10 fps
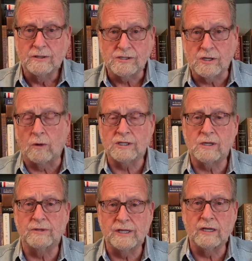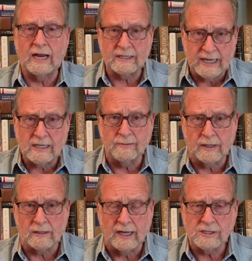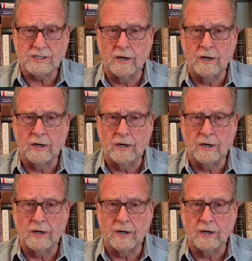So are some of the United Kingdom airlines.